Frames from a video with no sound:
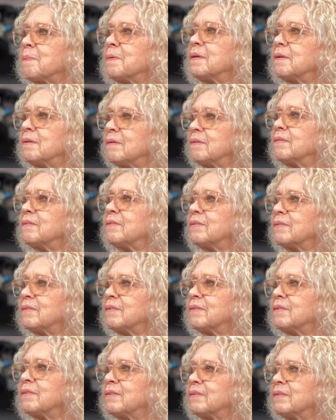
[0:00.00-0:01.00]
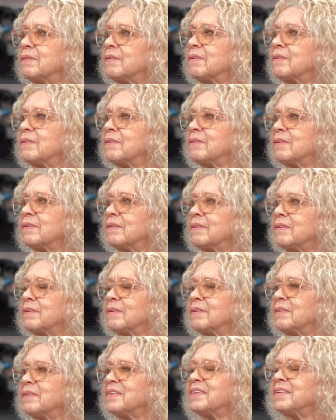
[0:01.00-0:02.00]
What time do you wake up? It has to
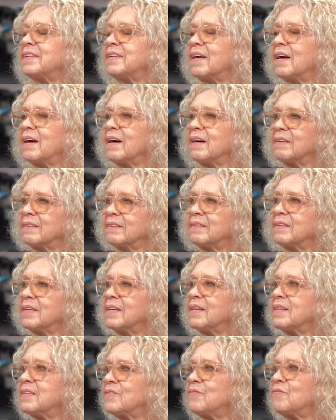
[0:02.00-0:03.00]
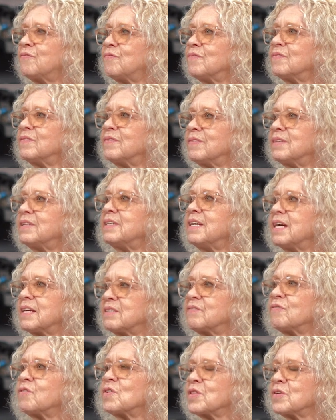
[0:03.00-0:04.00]
be somewhere yeah, between 4.30ish? Yeah,
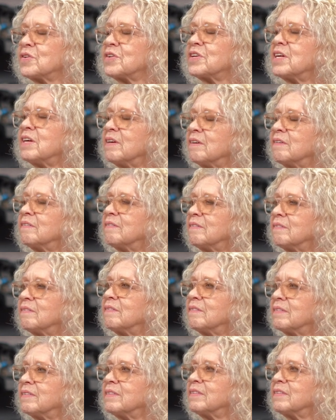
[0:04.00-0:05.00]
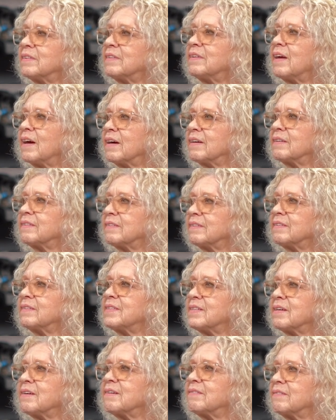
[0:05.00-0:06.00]
it's 4.30. Okay. Yeah,
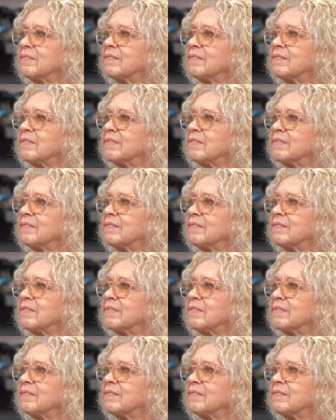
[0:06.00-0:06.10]
so.